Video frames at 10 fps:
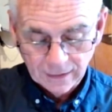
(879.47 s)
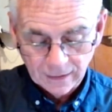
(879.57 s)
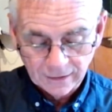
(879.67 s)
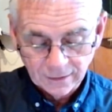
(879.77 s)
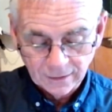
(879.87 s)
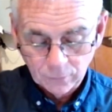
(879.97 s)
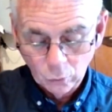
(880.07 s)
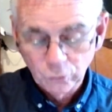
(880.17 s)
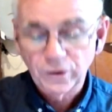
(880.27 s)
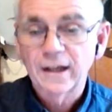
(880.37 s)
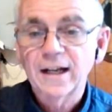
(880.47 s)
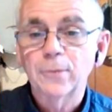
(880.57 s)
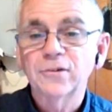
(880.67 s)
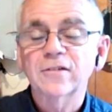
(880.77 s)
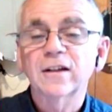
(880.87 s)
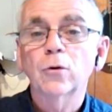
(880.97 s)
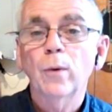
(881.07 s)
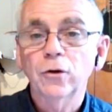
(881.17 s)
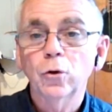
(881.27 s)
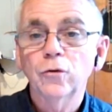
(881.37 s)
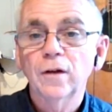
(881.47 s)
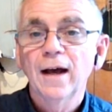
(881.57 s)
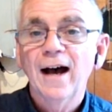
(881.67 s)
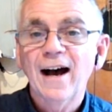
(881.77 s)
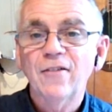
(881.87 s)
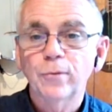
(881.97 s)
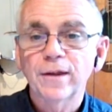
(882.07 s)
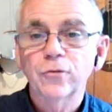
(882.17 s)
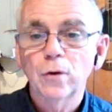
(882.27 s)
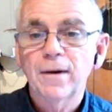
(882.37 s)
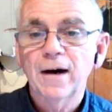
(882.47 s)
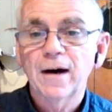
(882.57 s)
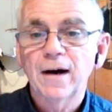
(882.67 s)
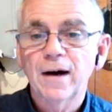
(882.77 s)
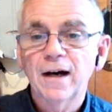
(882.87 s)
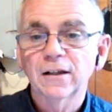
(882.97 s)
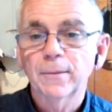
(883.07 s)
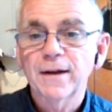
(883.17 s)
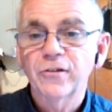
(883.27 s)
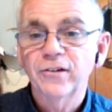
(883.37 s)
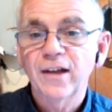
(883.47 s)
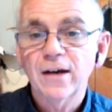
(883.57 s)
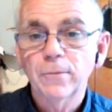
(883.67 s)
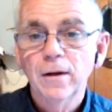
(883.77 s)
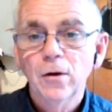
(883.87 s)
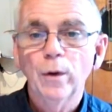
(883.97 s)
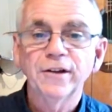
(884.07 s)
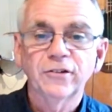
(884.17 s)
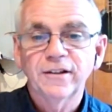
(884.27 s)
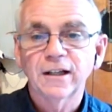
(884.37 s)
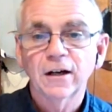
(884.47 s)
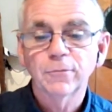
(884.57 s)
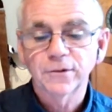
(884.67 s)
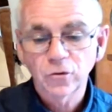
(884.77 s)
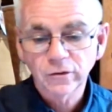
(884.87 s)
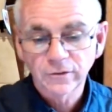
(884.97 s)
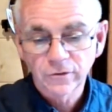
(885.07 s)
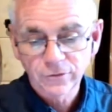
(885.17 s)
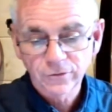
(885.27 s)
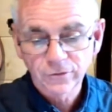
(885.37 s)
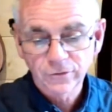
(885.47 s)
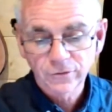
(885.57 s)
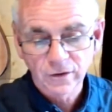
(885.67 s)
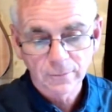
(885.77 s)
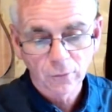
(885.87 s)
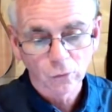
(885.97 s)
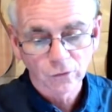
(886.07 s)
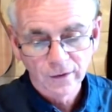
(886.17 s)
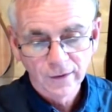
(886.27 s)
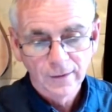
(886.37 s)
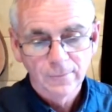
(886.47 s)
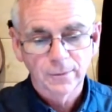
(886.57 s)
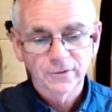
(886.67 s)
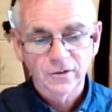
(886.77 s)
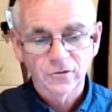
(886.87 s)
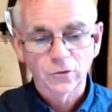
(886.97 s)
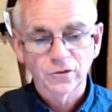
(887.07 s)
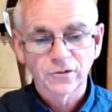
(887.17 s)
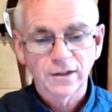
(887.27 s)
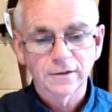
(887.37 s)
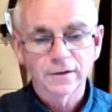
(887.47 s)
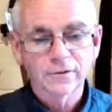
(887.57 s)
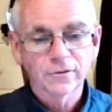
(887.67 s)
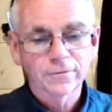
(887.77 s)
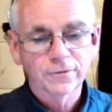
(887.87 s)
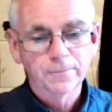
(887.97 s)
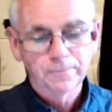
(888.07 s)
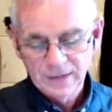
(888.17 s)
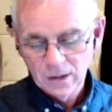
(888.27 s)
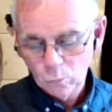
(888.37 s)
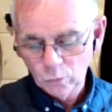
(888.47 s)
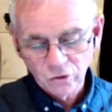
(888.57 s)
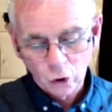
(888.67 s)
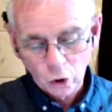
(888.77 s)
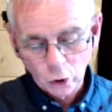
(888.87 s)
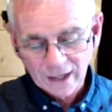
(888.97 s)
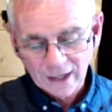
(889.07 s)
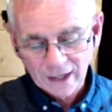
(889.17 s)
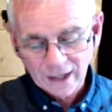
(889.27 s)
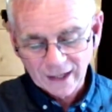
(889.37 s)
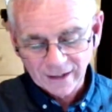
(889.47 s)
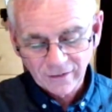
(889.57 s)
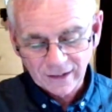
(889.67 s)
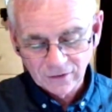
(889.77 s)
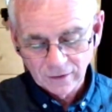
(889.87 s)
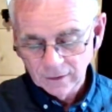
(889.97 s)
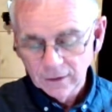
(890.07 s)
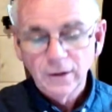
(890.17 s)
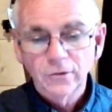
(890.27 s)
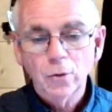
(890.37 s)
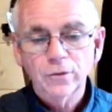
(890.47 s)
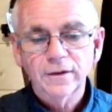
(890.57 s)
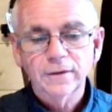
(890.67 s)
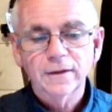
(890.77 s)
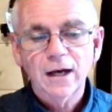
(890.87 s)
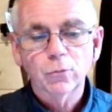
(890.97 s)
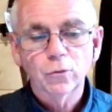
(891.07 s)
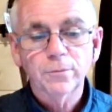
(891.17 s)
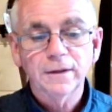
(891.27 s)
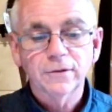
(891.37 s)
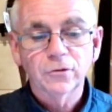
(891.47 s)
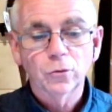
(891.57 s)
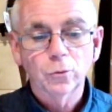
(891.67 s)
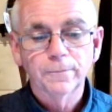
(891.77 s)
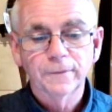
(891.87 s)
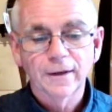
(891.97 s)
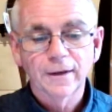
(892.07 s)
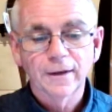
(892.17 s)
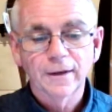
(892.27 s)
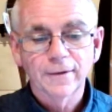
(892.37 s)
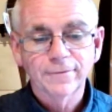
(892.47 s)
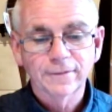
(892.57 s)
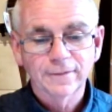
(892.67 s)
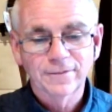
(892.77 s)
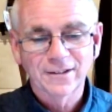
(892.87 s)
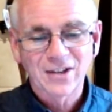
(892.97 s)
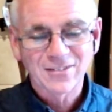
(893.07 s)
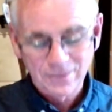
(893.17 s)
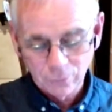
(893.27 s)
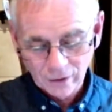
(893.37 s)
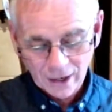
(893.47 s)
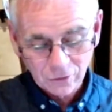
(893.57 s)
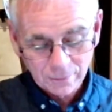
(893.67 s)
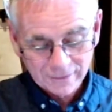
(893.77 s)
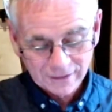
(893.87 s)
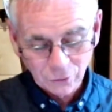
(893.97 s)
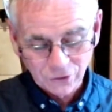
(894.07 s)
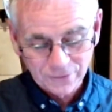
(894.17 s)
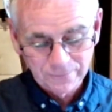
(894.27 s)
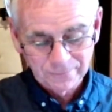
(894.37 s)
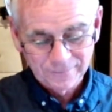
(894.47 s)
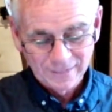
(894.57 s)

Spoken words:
in the polls, and that was actually quite good halfway through a parliamentary term when the sitting government usually drifts in the polls. But Mr Johnson said that the drift was not all that great. Now, that would be true if the figures actually bore it out, but they don't.